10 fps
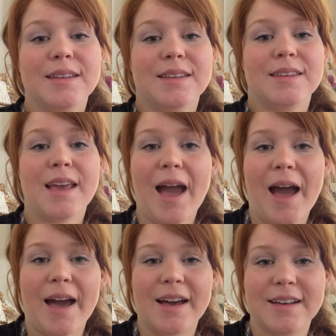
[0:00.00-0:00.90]

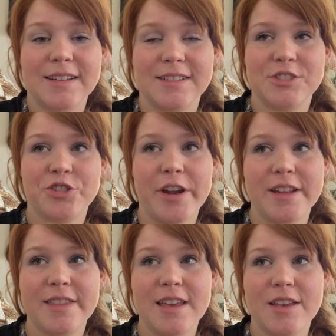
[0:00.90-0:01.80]
yeah, trying
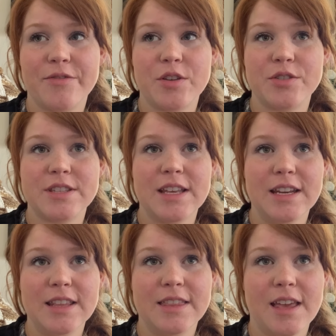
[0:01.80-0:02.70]
to think if there's
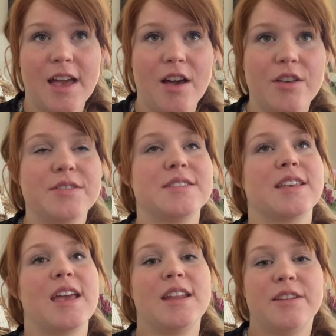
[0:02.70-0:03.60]
anything else.
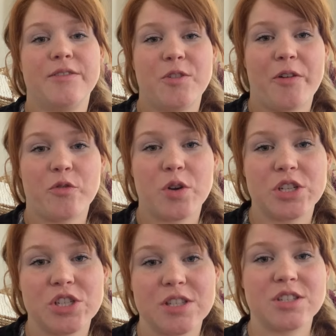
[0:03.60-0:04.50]
Again, if you have
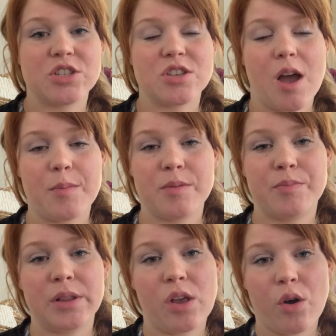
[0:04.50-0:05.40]
questions, just comment
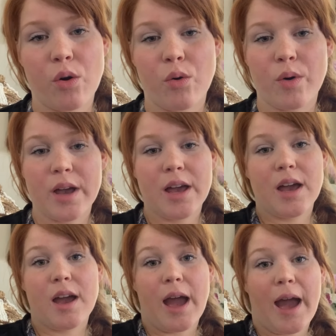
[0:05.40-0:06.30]
below.
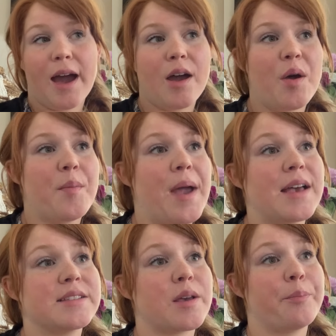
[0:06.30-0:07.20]

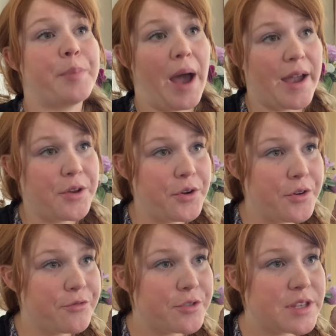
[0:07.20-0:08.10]
As a buyer
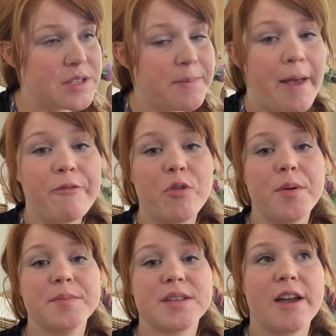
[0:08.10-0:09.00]
for these
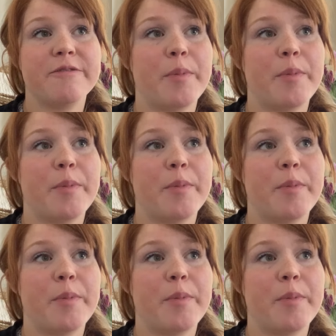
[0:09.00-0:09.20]
platforms, I